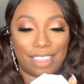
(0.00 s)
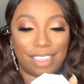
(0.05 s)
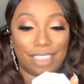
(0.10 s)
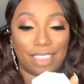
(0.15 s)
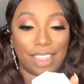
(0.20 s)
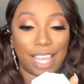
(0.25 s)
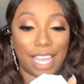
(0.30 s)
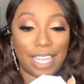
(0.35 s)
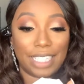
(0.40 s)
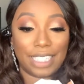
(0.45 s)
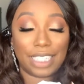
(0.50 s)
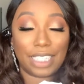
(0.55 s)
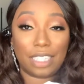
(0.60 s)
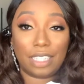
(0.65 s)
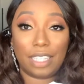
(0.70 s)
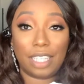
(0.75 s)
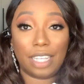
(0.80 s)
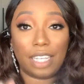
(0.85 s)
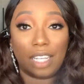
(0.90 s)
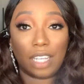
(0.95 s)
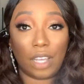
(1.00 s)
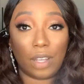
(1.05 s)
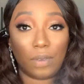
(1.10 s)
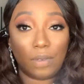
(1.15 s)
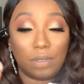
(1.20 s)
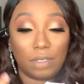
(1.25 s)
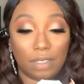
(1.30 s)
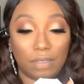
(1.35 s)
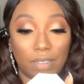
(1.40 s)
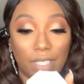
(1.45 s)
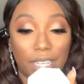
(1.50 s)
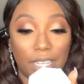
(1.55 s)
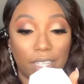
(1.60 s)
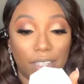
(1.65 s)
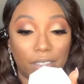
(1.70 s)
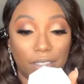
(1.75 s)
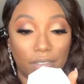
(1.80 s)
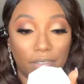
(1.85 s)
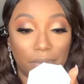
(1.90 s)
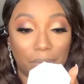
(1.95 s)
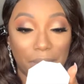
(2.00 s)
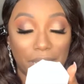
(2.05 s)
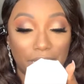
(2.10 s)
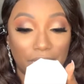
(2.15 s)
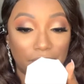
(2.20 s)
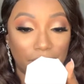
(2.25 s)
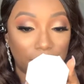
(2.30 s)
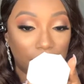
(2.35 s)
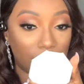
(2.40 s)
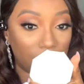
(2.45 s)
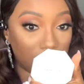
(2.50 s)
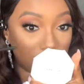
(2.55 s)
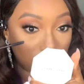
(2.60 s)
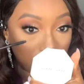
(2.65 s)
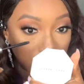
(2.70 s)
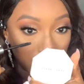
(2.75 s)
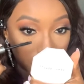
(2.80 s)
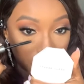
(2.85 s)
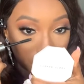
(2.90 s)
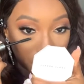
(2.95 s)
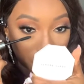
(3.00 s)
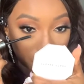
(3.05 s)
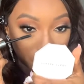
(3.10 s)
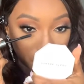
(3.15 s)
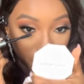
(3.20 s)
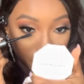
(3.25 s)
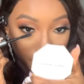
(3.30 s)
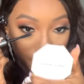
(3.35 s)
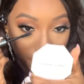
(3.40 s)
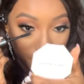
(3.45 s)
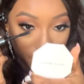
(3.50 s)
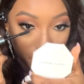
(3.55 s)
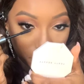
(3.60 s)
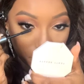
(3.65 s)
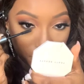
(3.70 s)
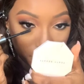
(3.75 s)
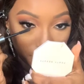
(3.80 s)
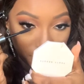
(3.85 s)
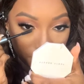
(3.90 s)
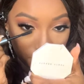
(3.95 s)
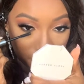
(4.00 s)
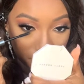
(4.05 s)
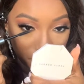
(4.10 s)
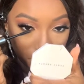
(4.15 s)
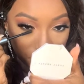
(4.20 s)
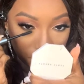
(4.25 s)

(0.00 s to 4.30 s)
Nice thick coat layer of mascara at the bottom.